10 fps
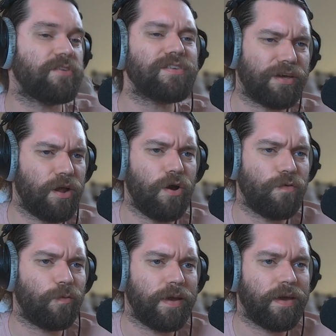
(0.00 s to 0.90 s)
He's like an
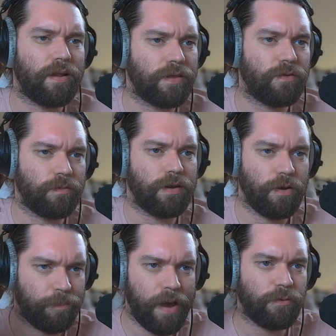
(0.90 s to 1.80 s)
overweight kind of like
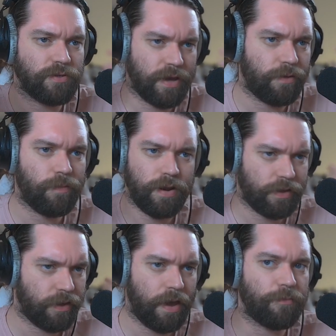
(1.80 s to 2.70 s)
backwards hat
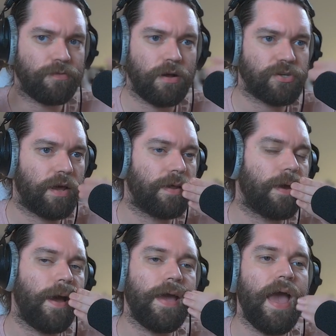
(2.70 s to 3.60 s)
rednecky camouflage kind of
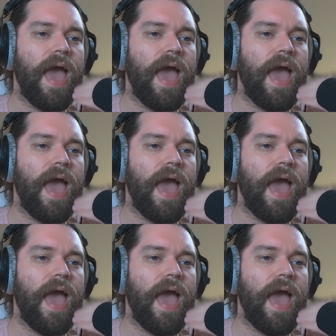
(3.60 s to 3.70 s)
guy,